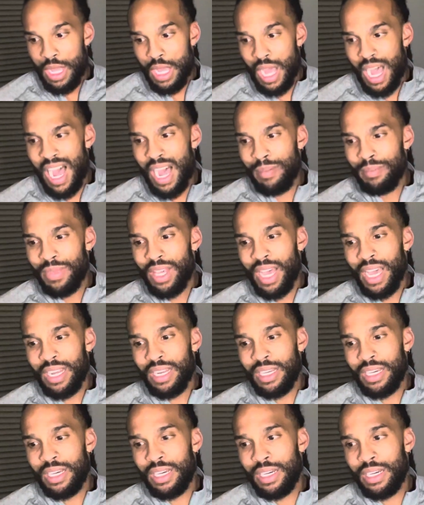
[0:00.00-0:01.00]
I'm not
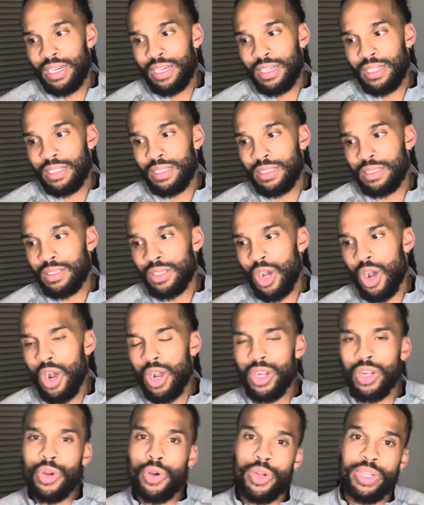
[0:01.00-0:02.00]
a
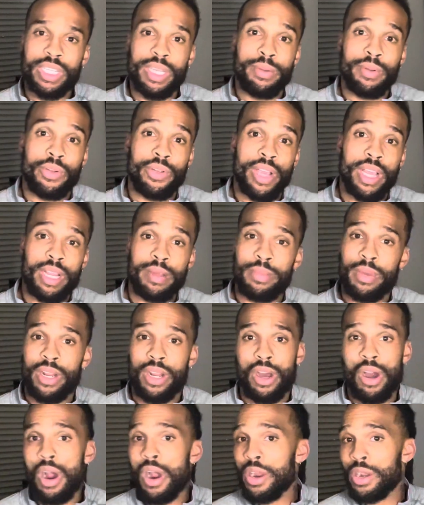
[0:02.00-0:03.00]
hardcore Democrat, I'm not a
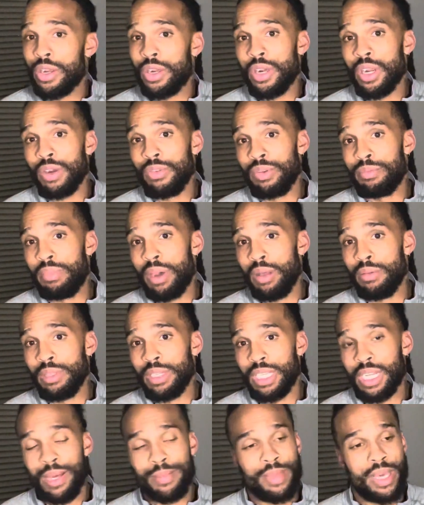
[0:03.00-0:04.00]
hardcore
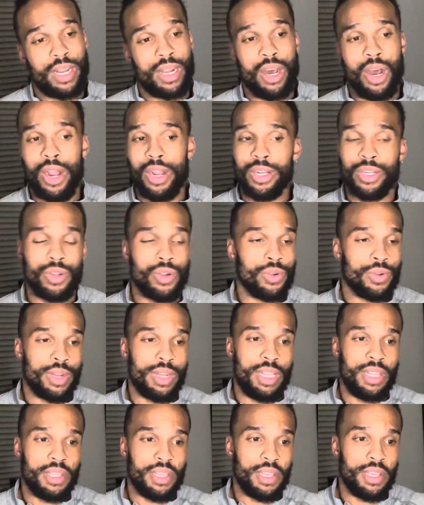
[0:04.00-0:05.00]
Republican, I'm not a hardcore
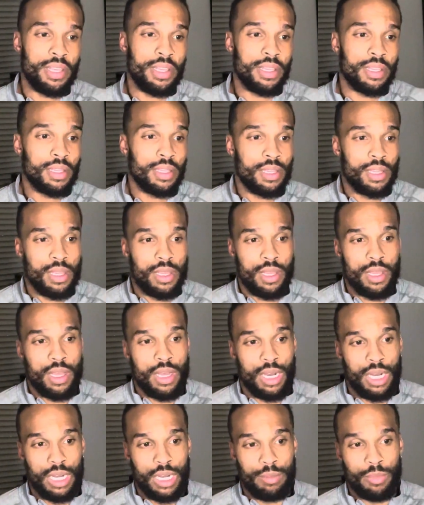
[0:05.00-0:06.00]
anything.
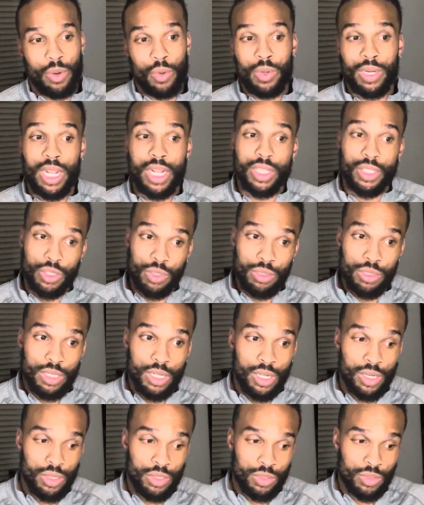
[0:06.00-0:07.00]
But what I do
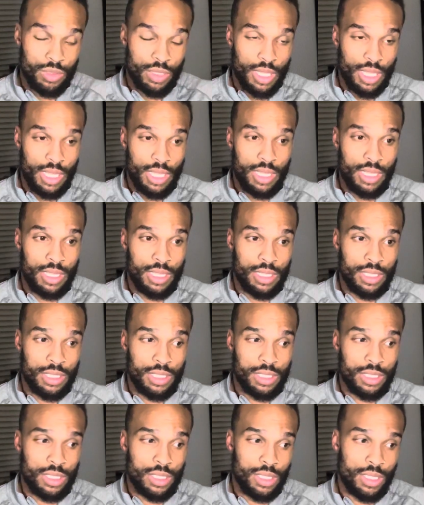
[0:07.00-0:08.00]
know
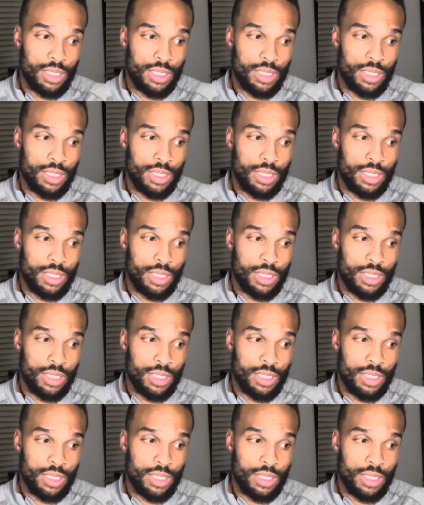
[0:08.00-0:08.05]
is